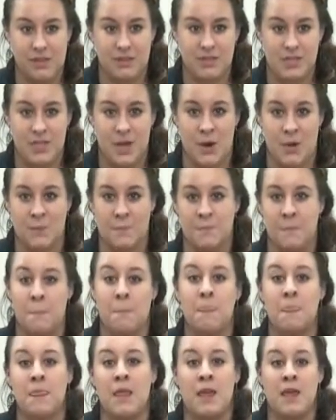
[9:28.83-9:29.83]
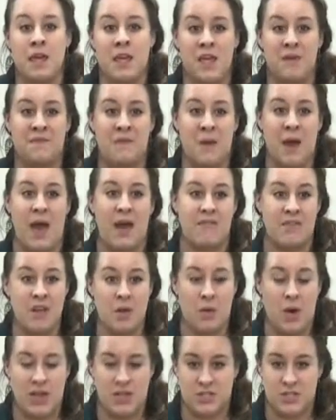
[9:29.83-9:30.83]
So if you have any
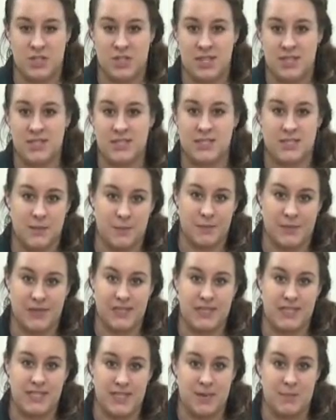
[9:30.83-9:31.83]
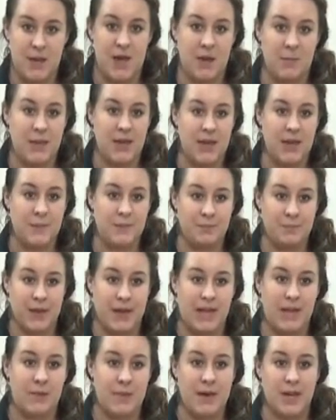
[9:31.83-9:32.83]
questions, please email me.
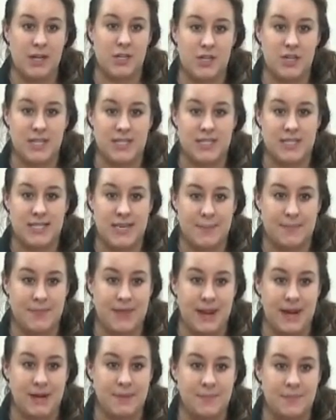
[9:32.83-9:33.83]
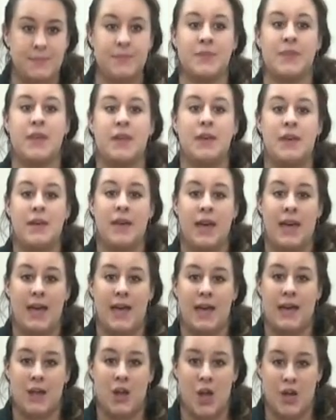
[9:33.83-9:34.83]
My email address is up there.
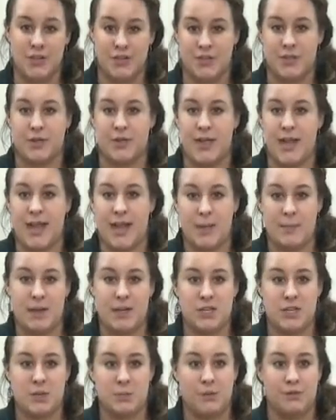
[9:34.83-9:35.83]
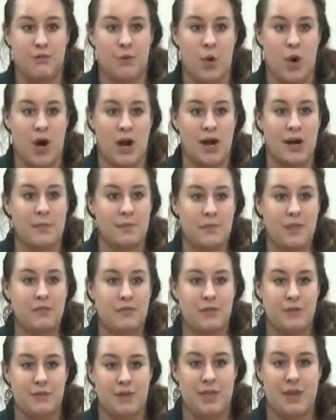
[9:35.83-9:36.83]
And also, like I mentioned before,
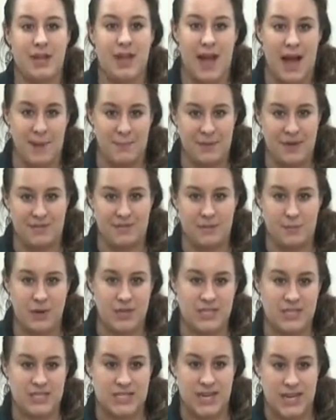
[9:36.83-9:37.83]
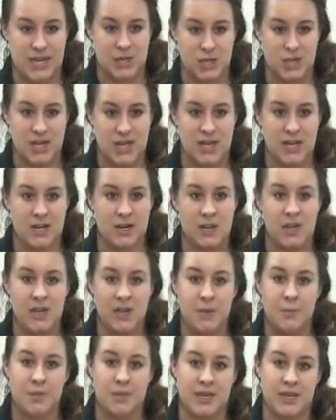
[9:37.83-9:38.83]
if you need a copy of the presentation,
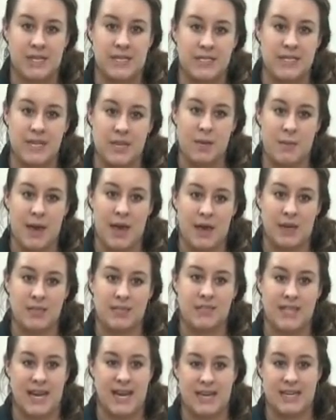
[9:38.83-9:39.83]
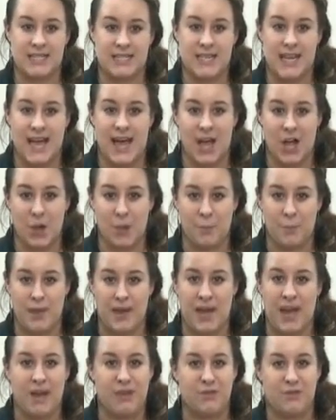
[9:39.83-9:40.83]
please email sciencehelp
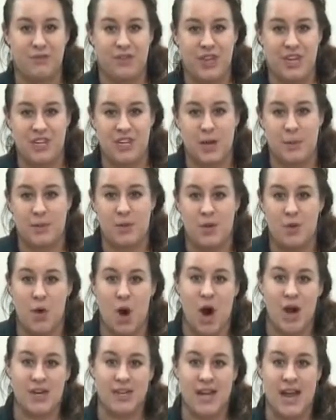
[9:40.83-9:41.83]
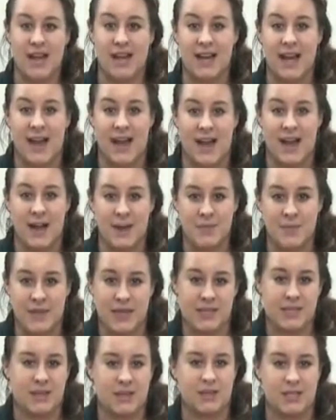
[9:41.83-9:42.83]
at v w r dot com.
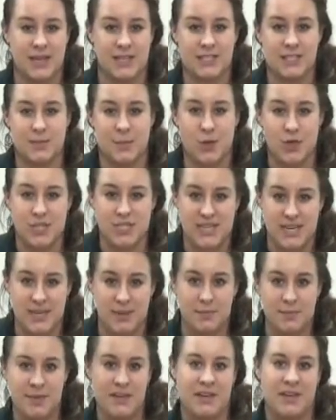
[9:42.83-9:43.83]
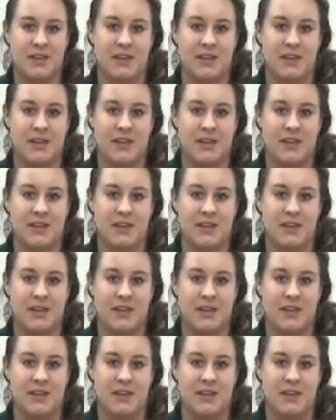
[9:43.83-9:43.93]
That's our tech support team.